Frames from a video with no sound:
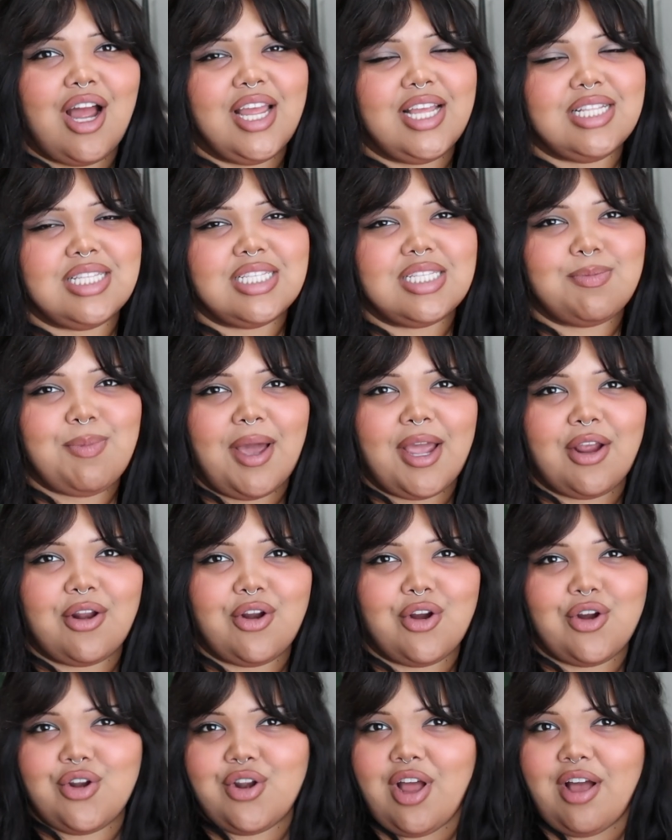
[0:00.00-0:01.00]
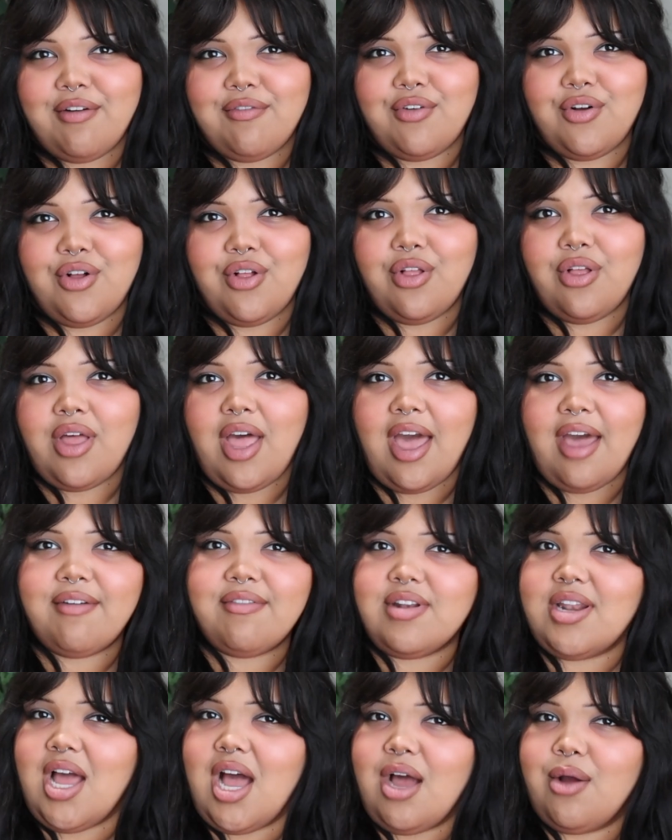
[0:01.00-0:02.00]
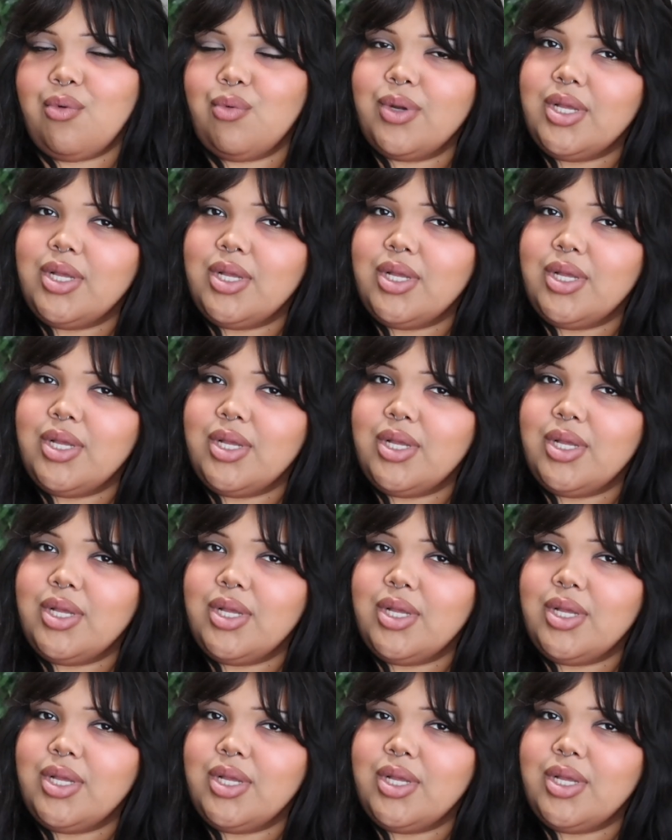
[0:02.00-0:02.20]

inspired her novel have not